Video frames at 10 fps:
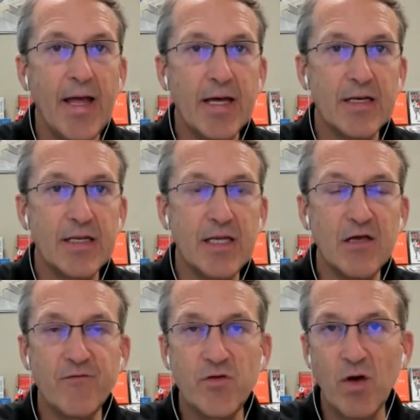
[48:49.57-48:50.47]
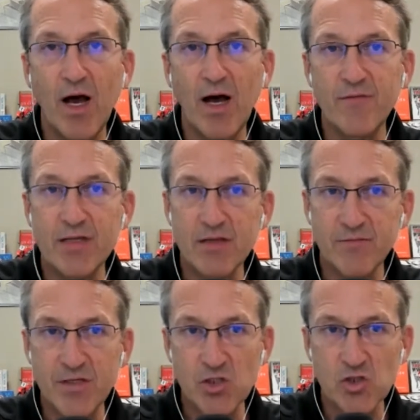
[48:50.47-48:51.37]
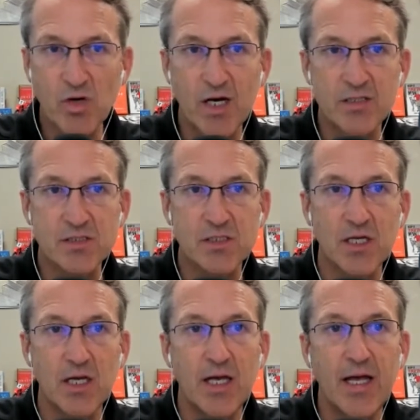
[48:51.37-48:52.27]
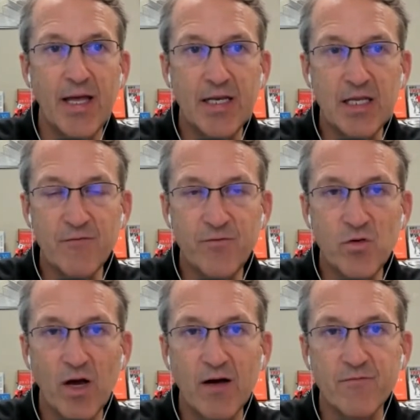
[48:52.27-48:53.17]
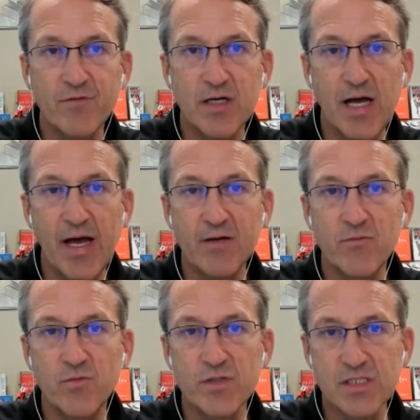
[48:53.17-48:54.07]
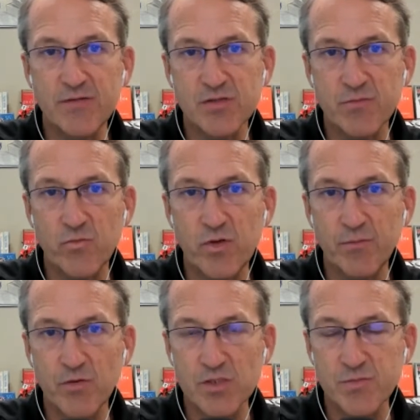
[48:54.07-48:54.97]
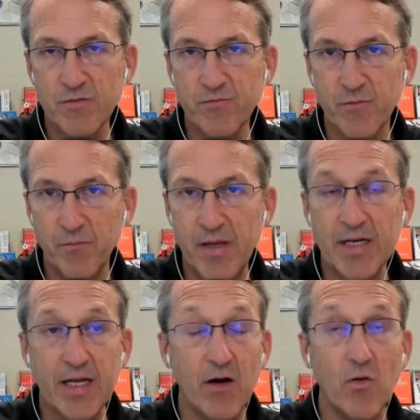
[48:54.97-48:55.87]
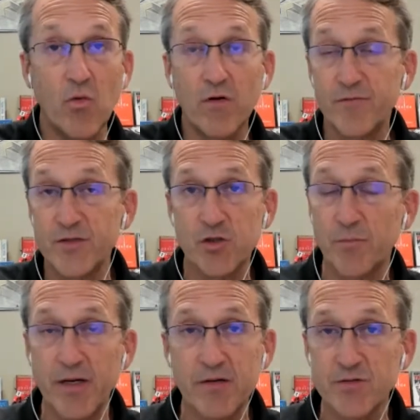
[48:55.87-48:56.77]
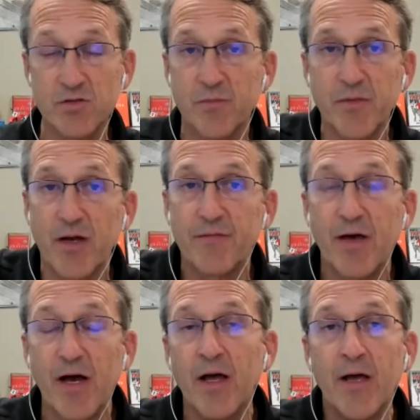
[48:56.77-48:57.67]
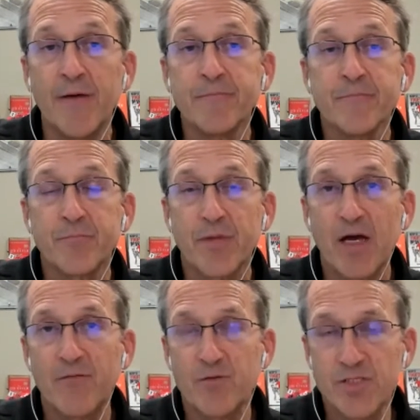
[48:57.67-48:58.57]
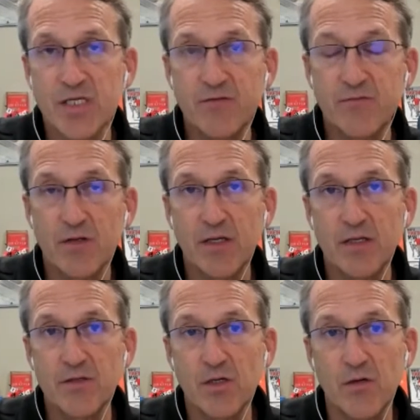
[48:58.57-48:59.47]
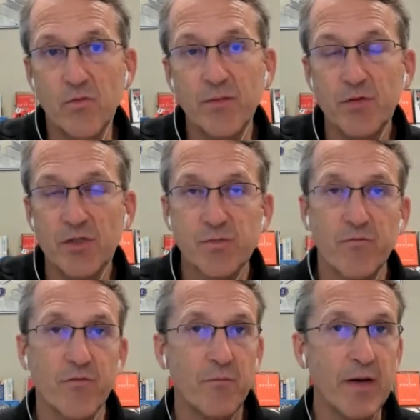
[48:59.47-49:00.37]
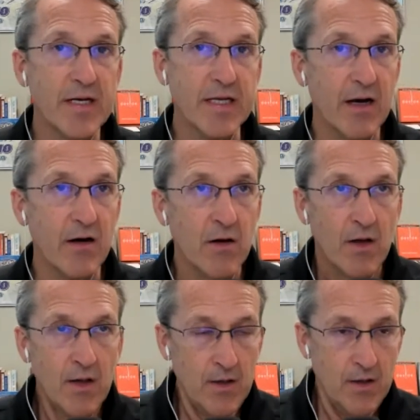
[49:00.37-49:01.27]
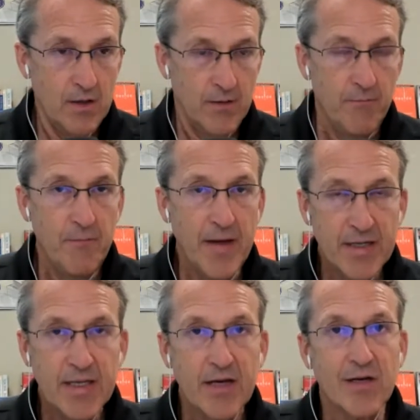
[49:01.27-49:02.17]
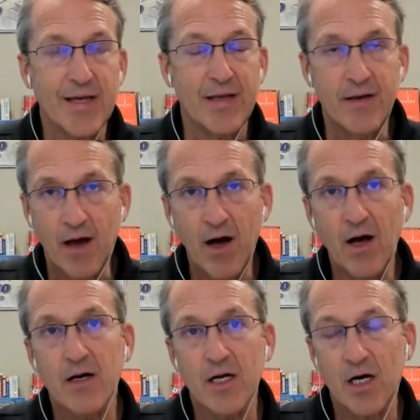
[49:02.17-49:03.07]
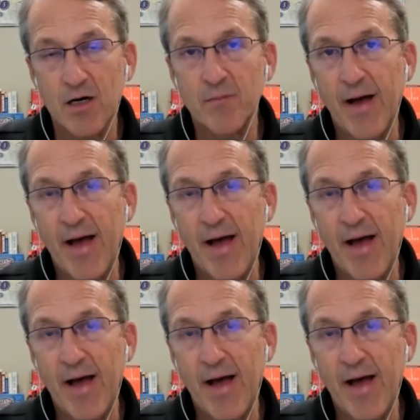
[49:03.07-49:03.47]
And if you have a living trust and if you have had received some reimbursement from Medi-Cal or if it's your parents or something like that, have received in a uh, reimbursement from Medi-Cal, Medi-Cal cannot come